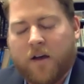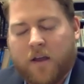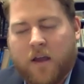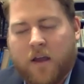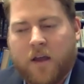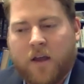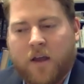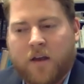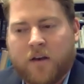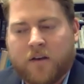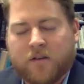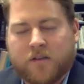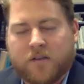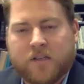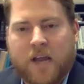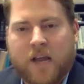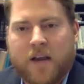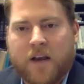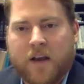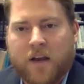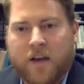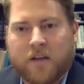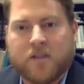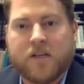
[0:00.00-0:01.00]
in
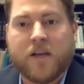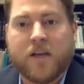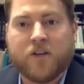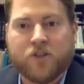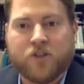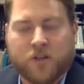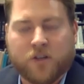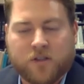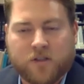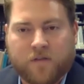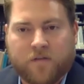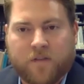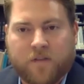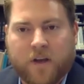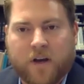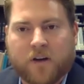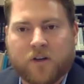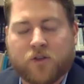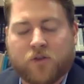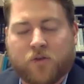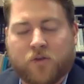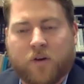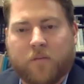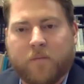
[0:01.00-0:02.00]
sending teachers of
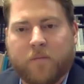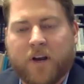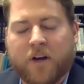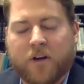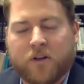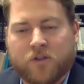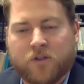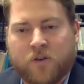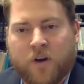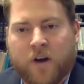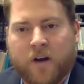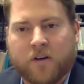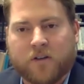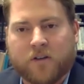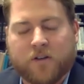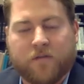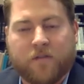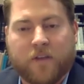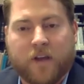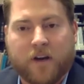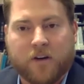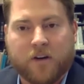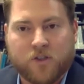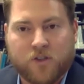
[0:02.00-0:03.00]
theirs or administrators of
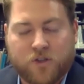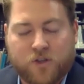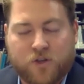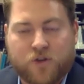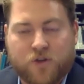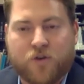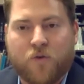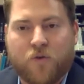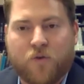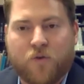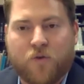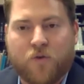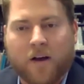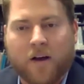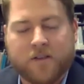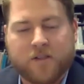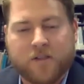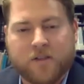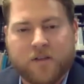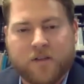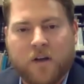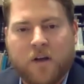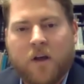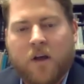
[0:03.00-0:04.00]
theirs to
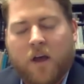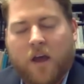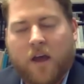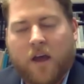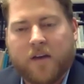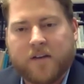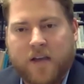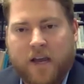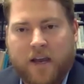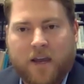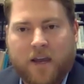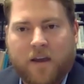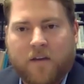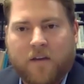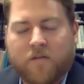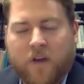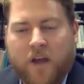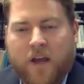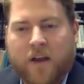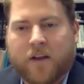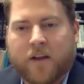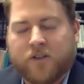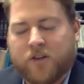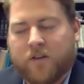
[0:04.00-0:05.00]
us and taking
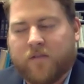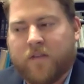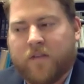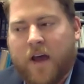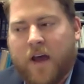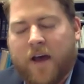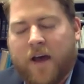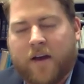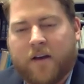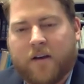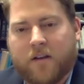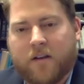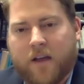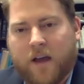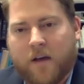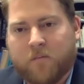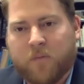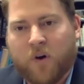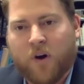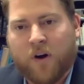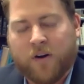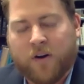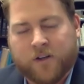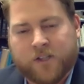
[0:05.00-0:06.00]
advantage of that
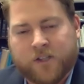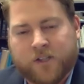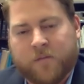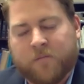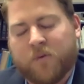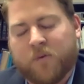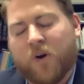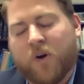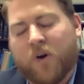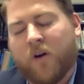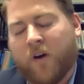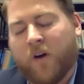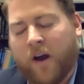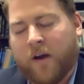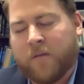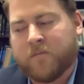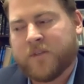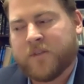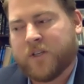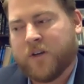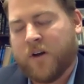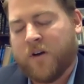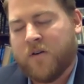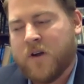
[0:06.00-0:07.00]
partnership program.
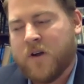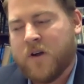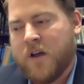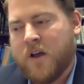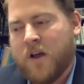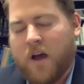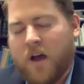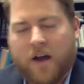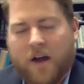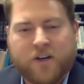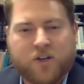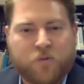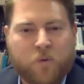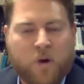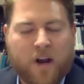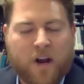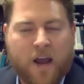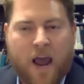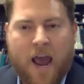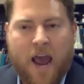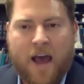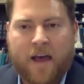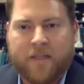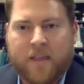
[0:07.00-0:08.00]
So I just want
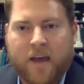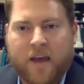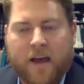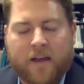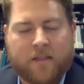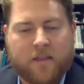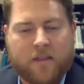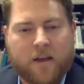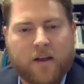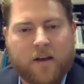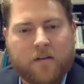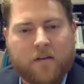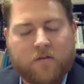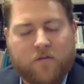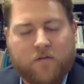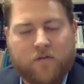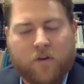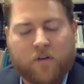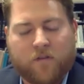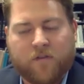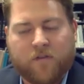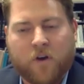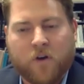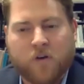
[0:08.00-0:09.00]
to add that
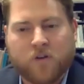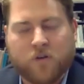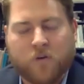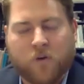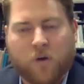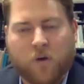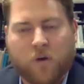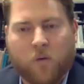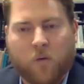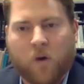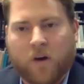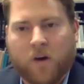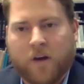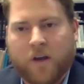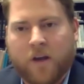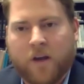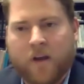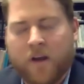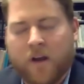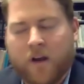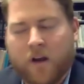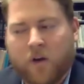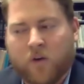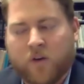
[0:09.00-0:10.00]
for folks who are working
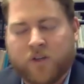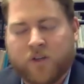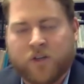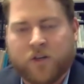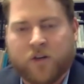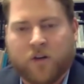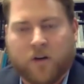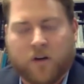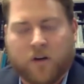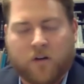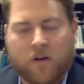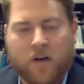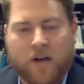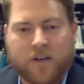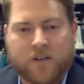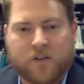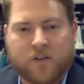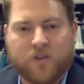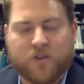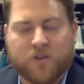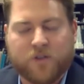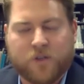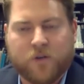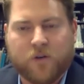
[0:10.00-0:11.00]
in a Christian or
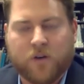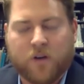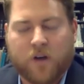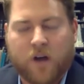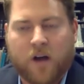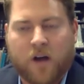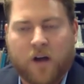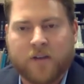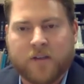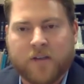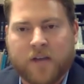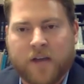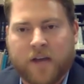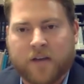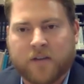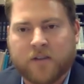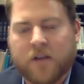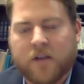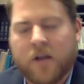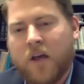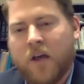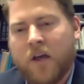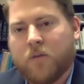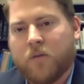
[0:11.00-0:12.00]
classical school
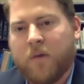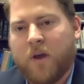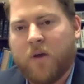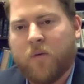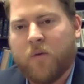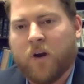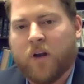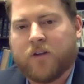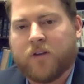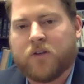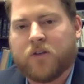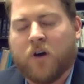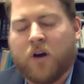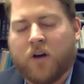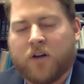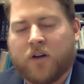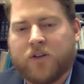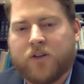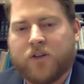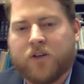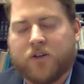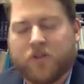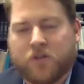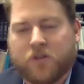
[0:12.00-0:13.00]
context, you may want to talk
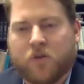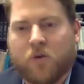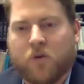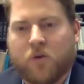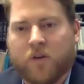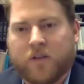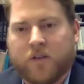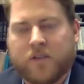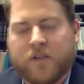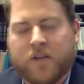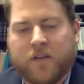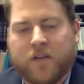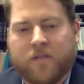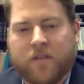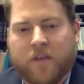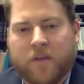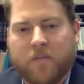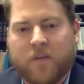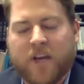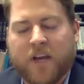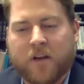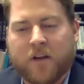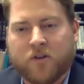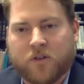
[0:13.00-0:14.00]
to your school and see if
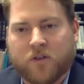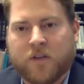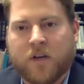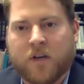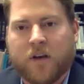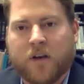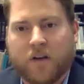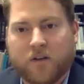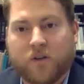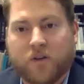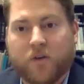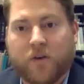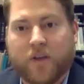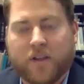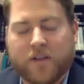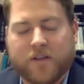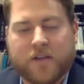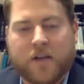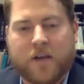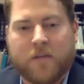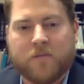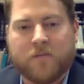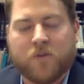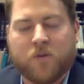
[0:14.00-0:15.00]
they'd be interested in doing the
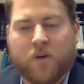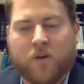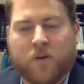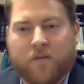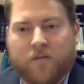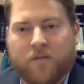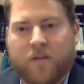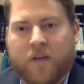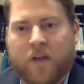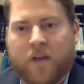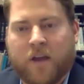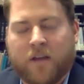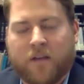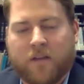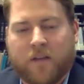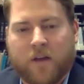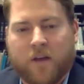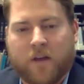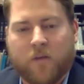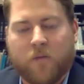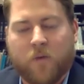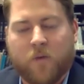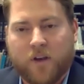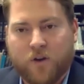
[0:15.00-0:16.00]
same sort of thing
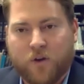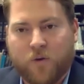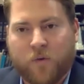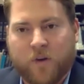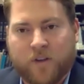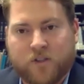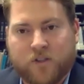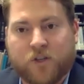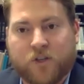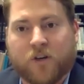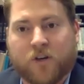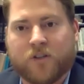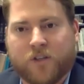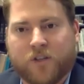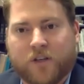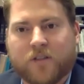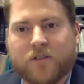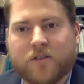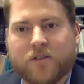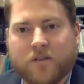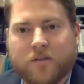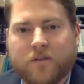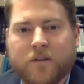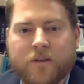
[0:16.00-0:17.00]
that we do with
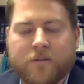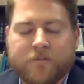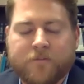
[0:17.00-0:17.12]
churches.